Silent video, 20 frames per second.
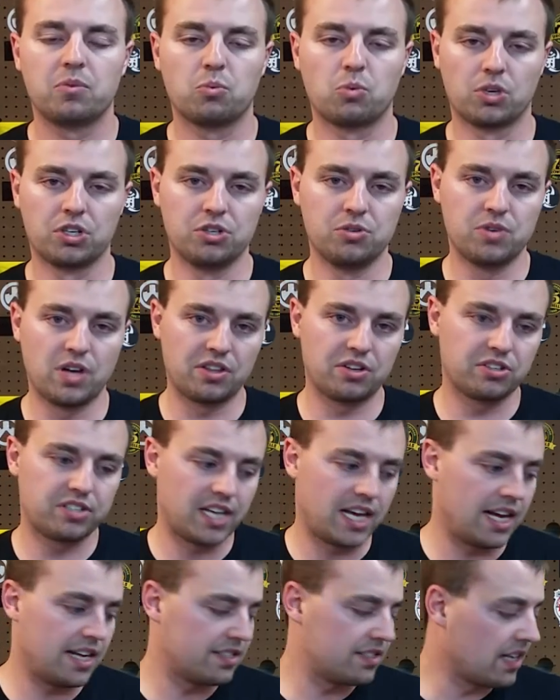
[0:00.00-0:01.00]
We're going to do another
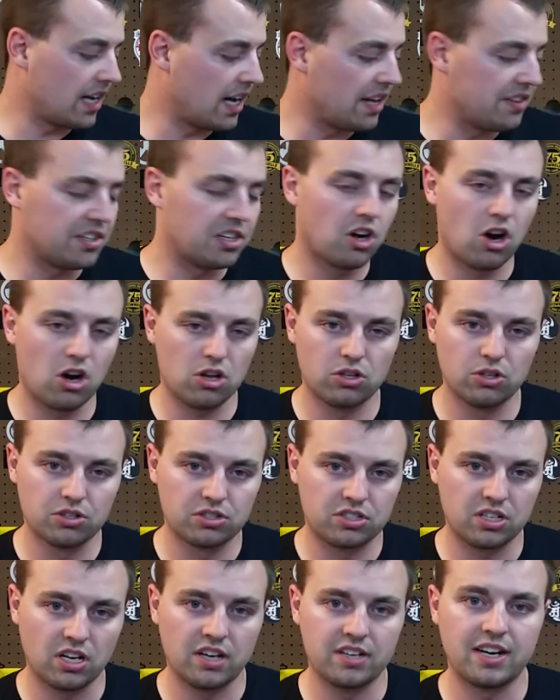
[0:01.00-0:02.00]
test on the
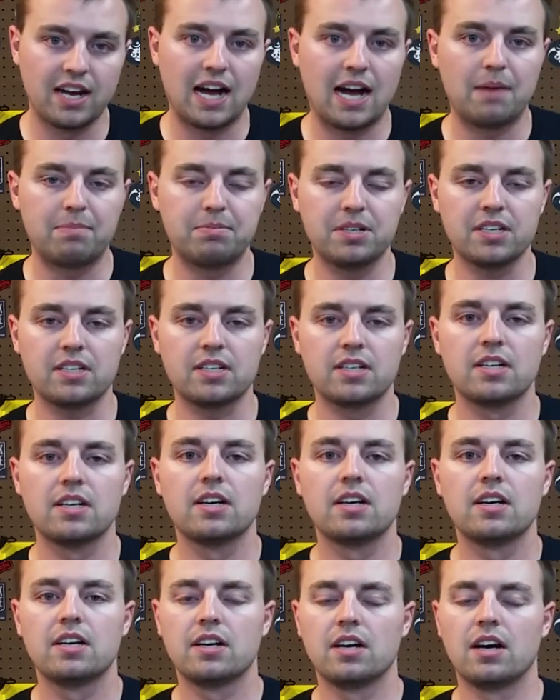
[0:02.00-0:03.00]
Holosun optic
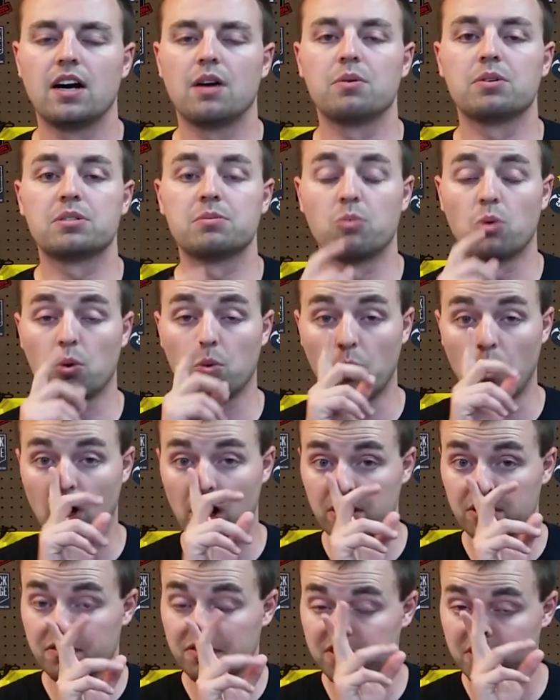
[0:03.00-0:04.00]
with some more
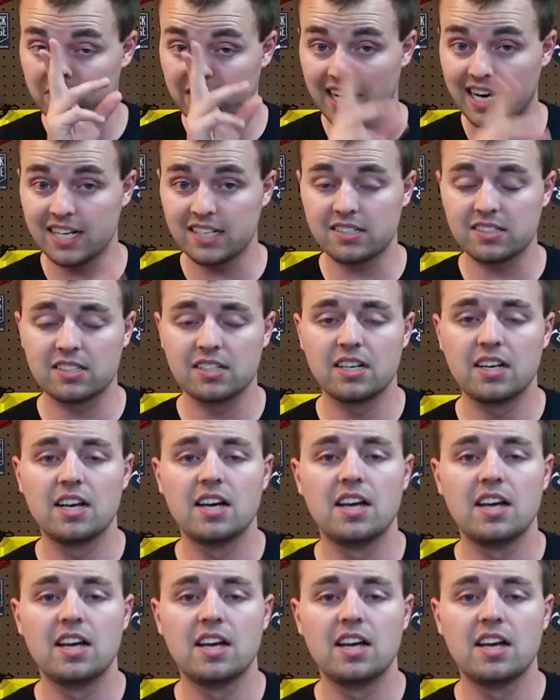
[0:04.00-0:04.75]
water for you guys.